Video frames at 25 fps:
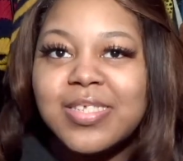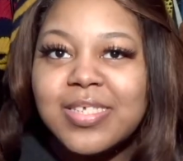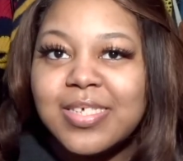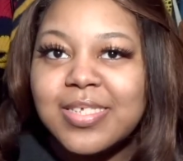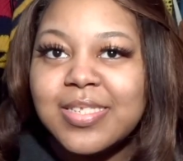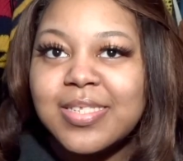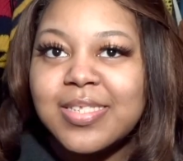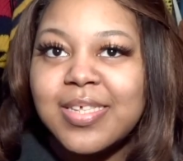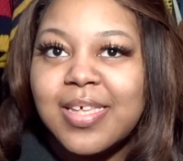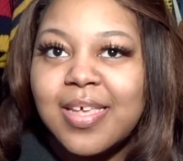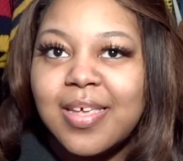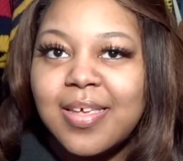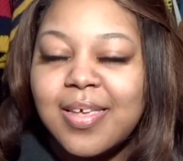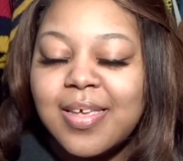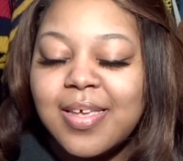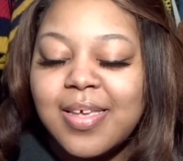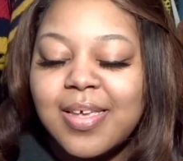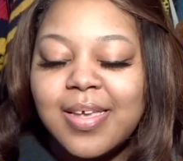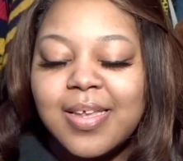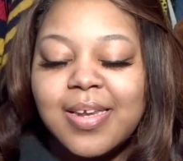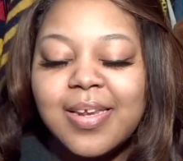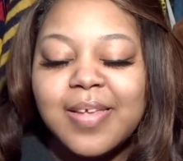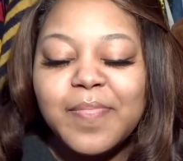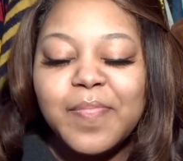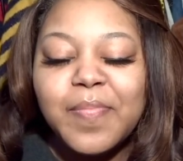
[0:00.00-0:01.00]

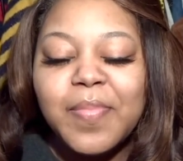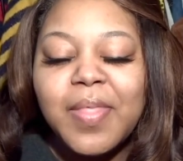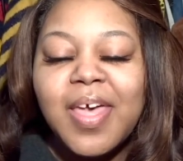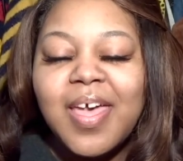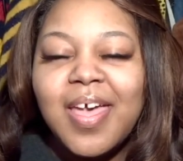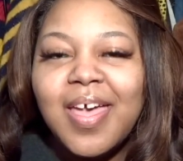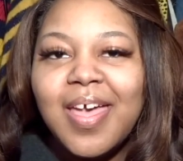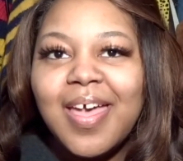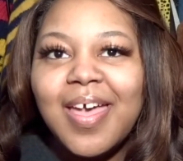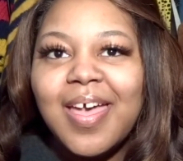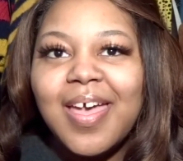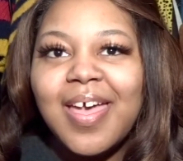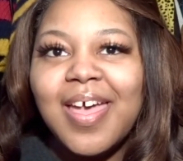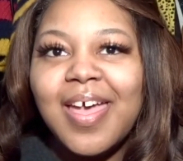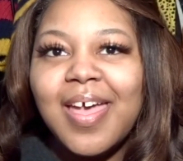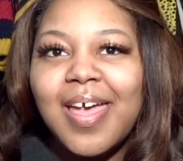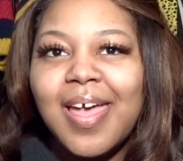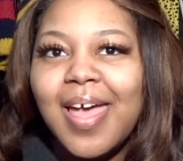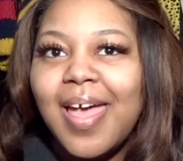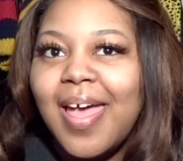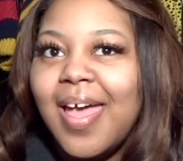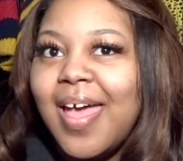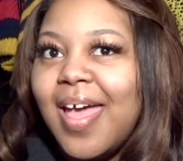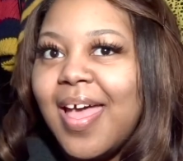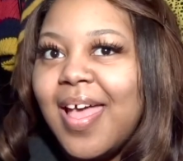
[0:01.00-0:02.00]
Skin
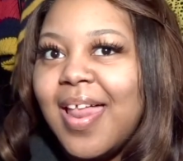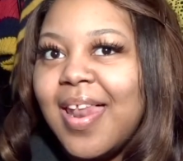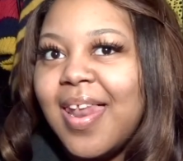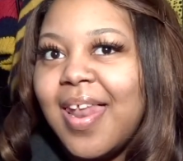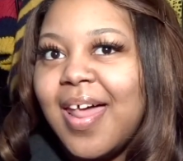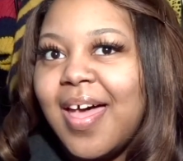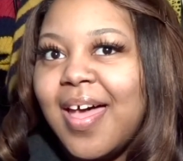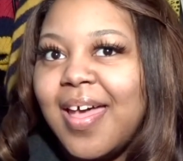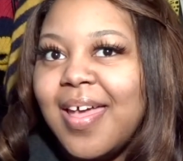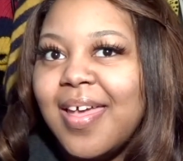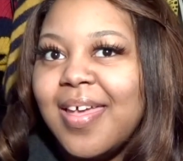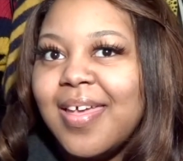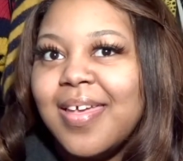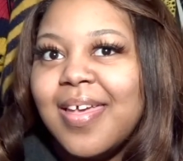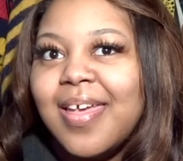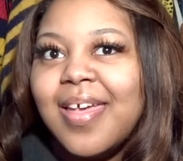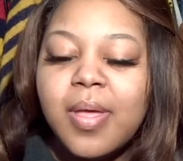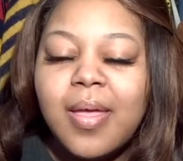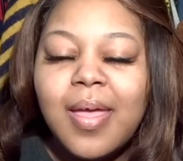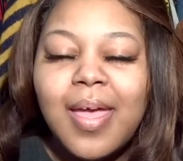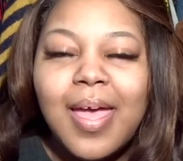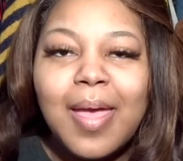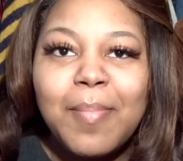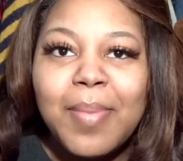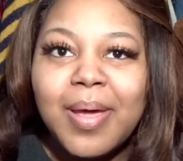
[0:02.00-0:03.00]
like
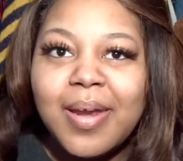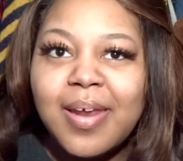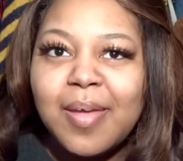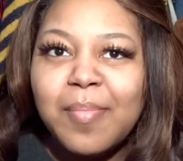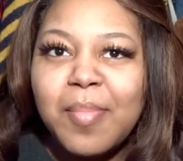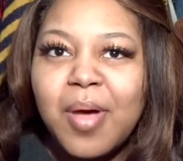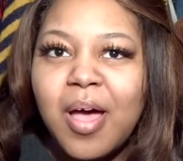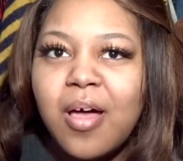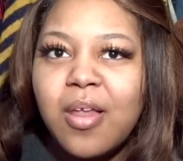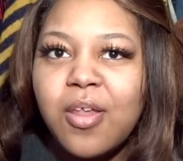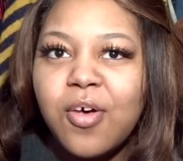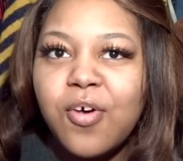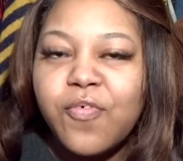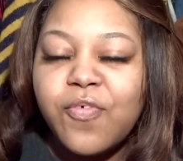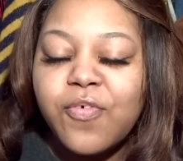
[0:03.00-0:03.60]
had my name all over